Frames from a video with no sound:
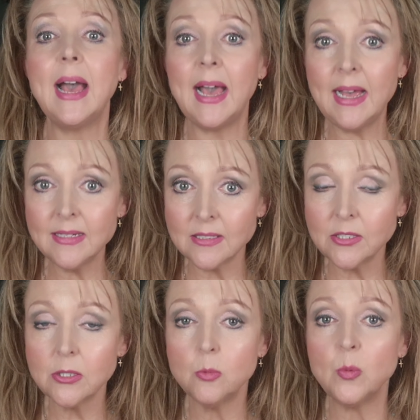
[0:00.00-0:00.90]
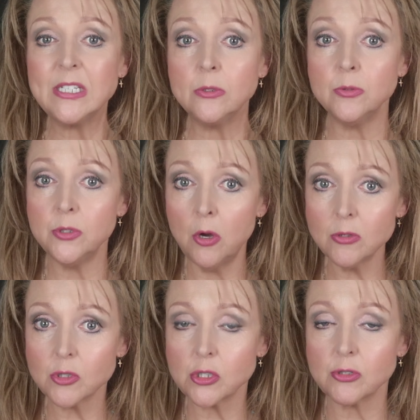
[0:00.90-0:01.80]
and we do
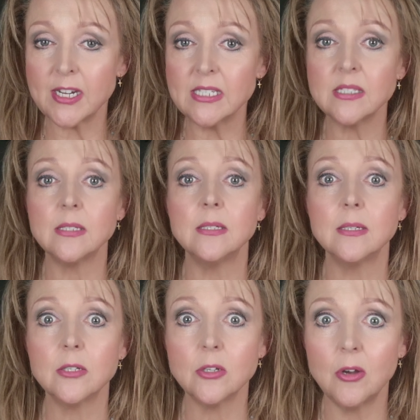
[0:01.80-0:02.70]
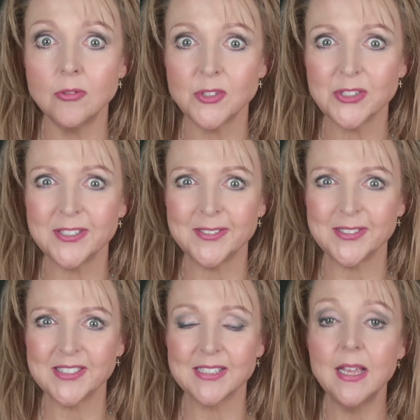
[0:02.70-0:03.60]
not stress
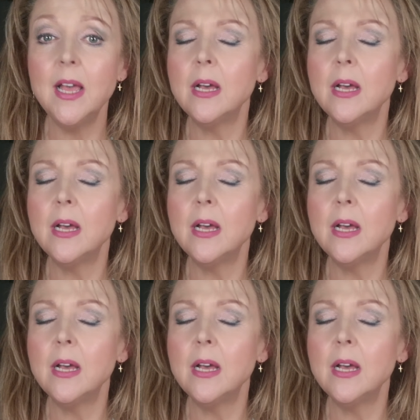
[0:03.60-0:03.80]
consonants